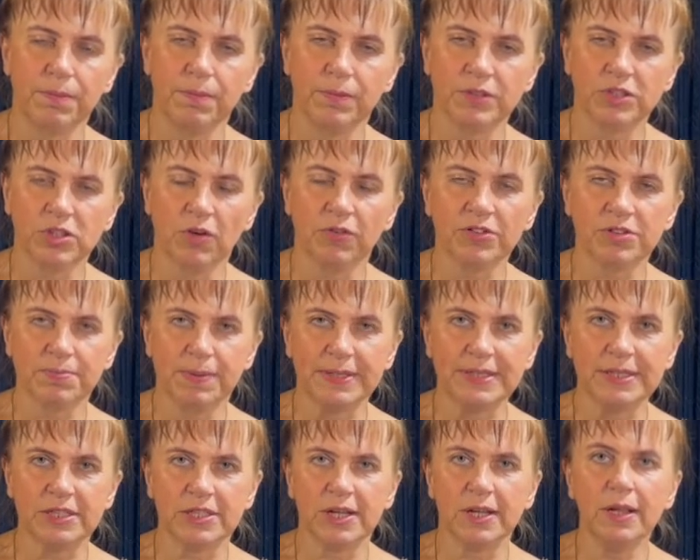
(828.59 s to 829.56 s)
soft
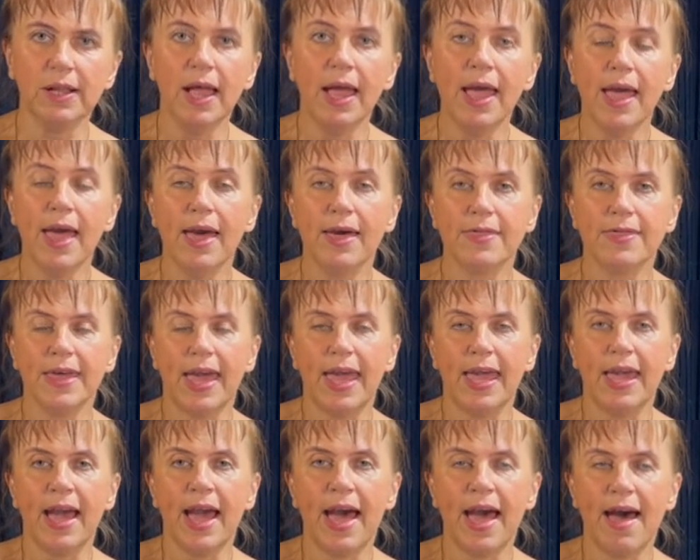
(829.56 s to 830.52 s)
pastel,
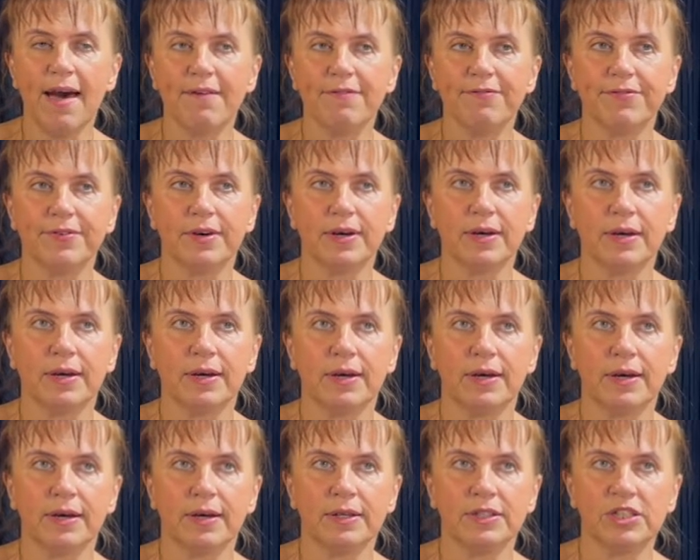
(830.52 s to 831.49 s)
they have
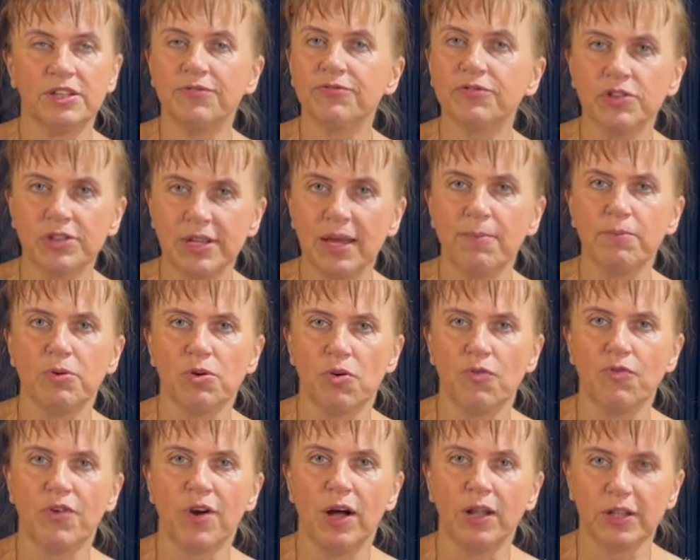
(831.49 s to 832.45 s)
different number
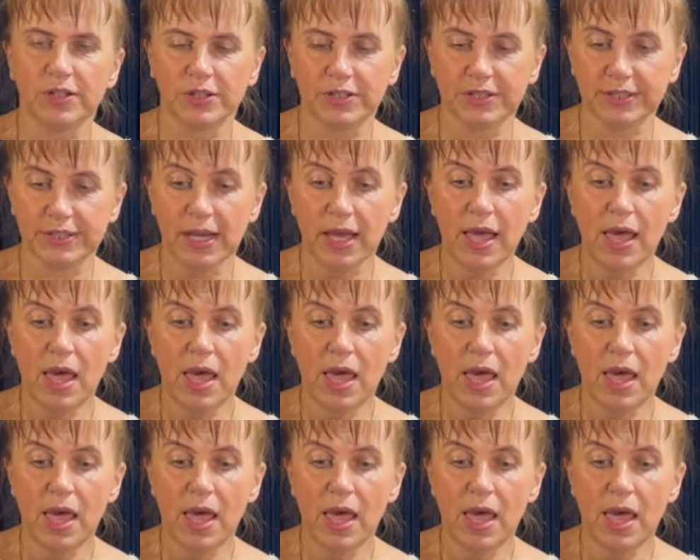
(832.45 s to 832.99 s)
of colors.